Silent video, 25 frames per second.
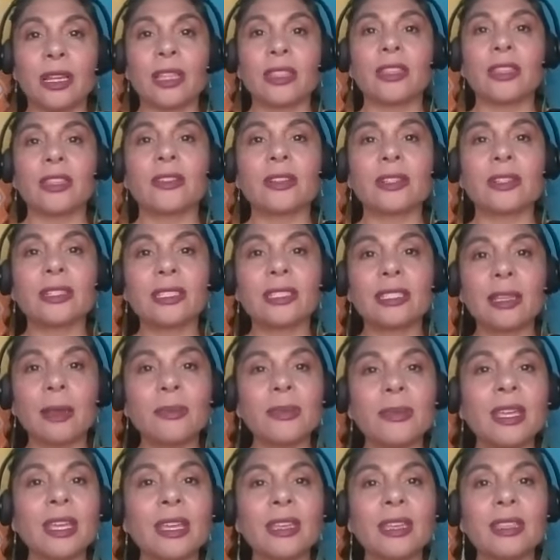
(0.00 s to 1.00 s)
There is
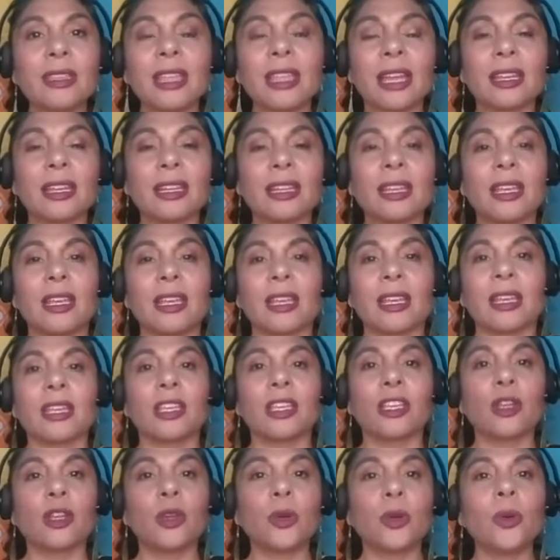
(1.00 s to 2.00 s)
something that
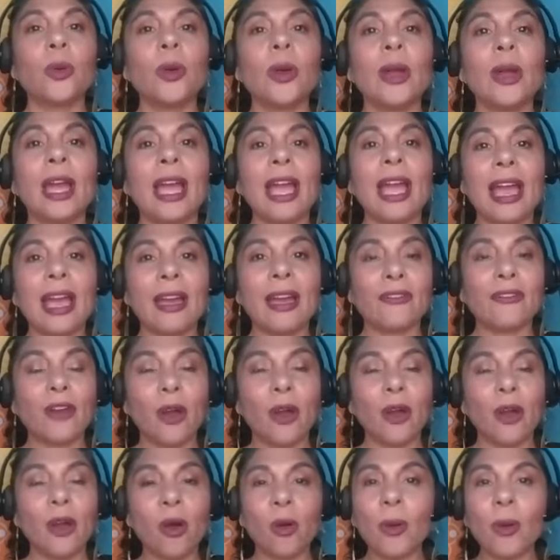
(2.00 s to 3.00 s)
you have
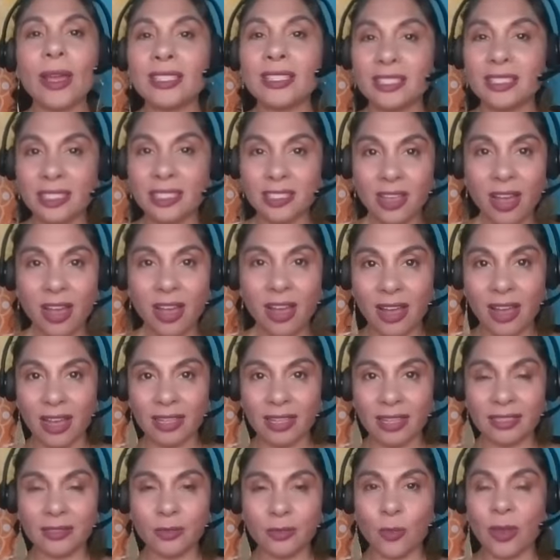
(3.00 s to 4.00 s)
always
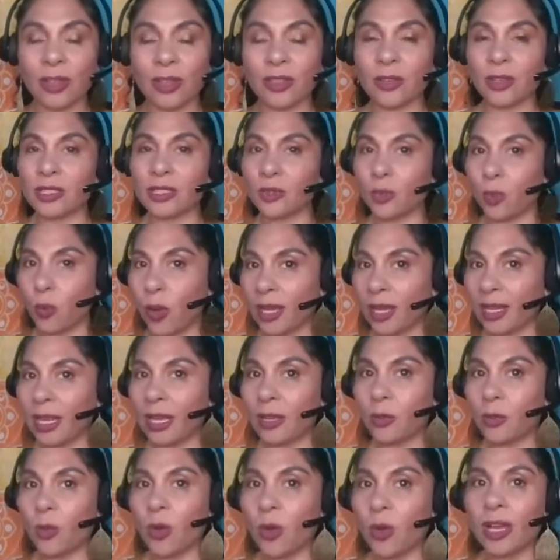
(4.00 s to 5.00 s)
taught, whether it's one
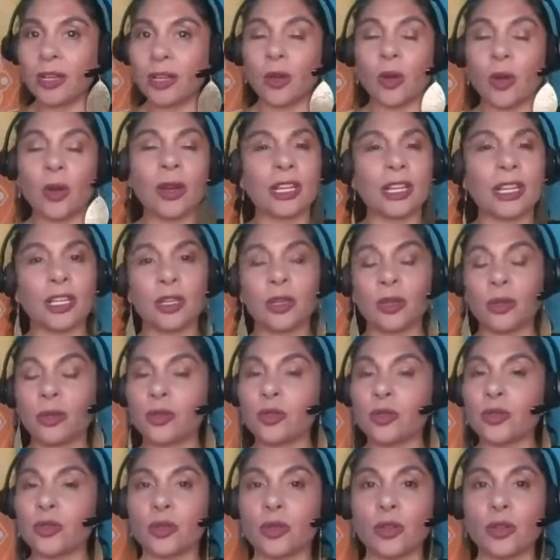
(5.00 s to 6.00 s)
on one or in
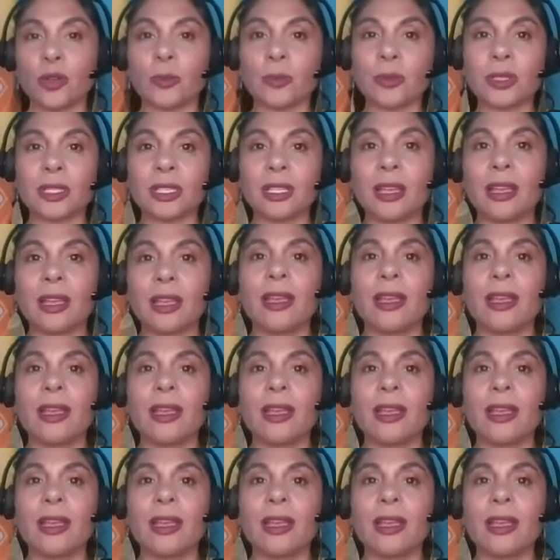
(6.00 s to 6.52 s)
huge groups,